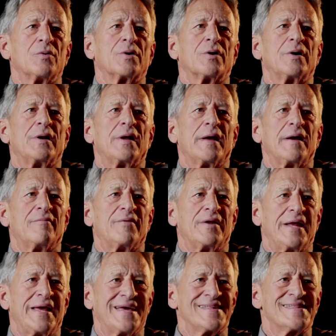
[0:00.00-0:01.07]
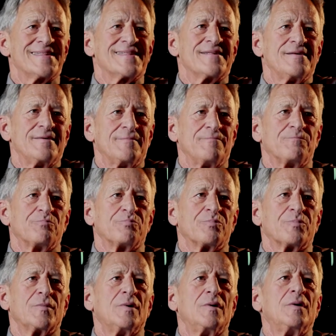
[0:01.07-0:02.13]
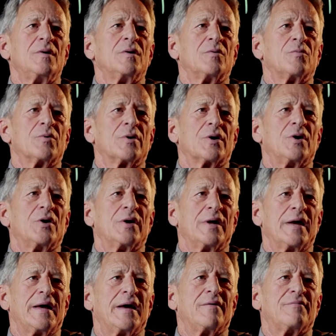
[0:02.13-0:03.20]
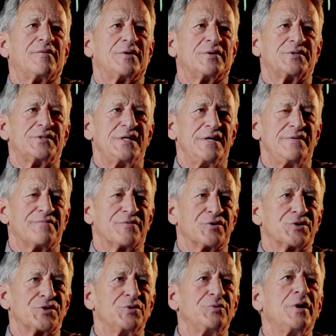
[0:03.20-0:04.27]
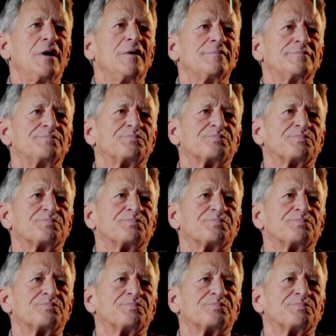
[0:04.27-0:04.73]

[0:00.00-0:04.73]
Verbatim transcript: we're going to have an S, we're going to have a T for tuna,